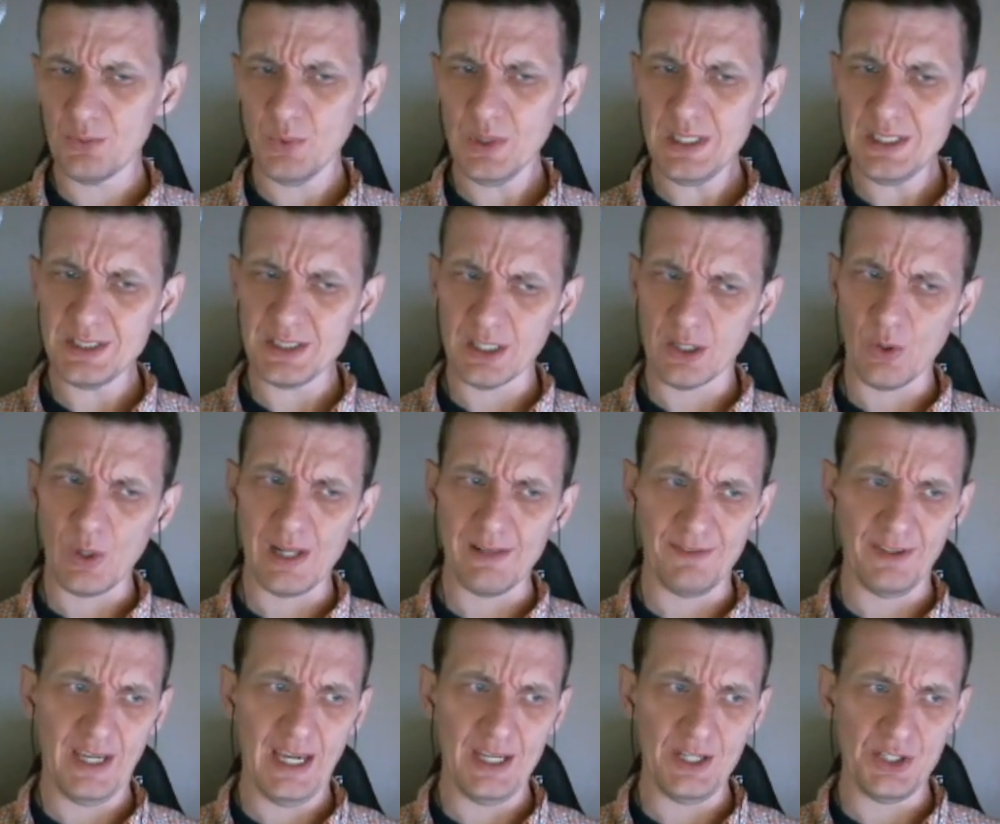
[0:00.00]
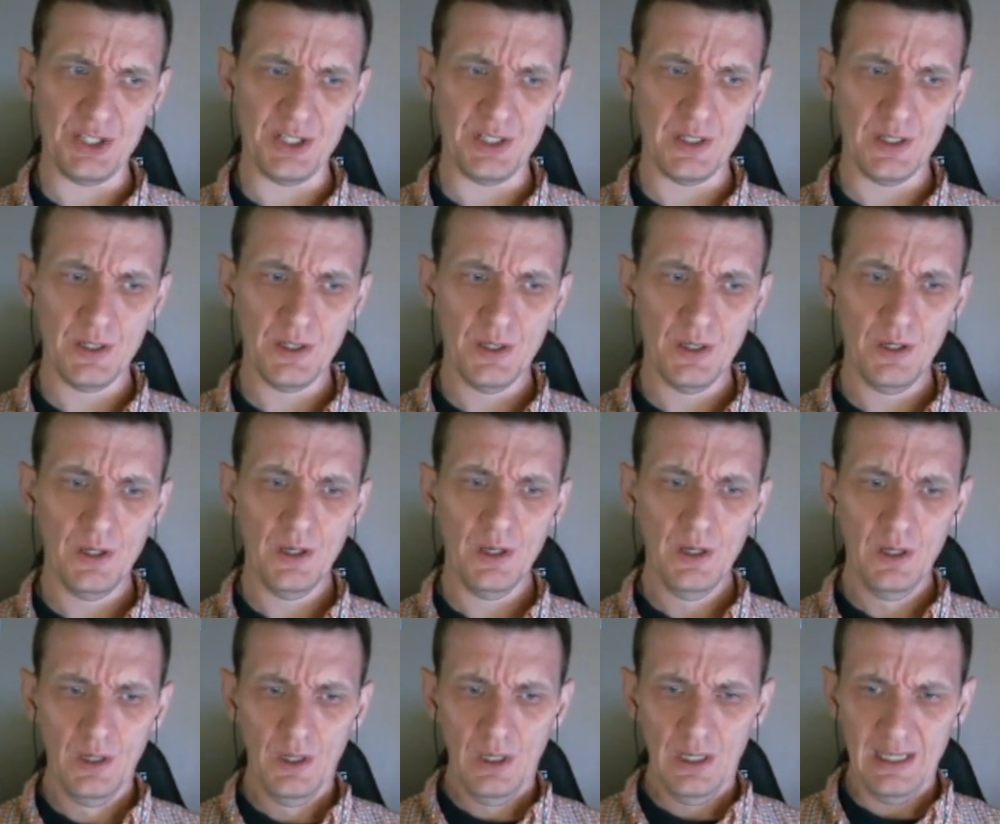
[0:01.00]
What is the qualification?
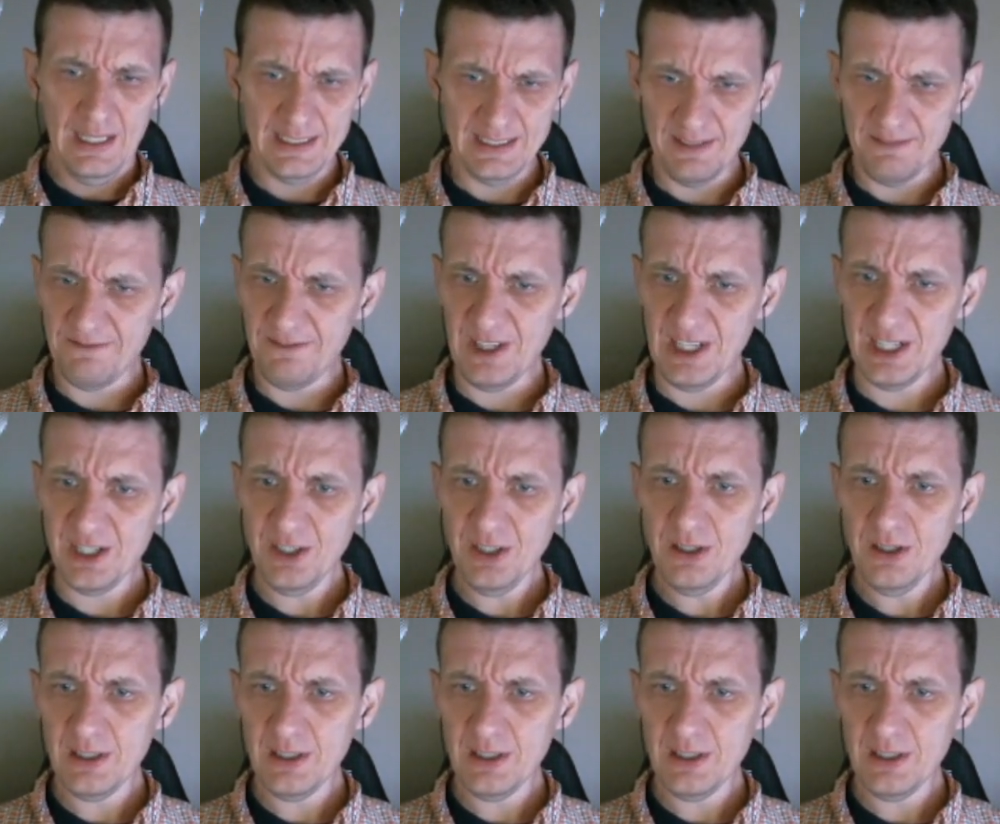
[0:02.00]
Is it feeder?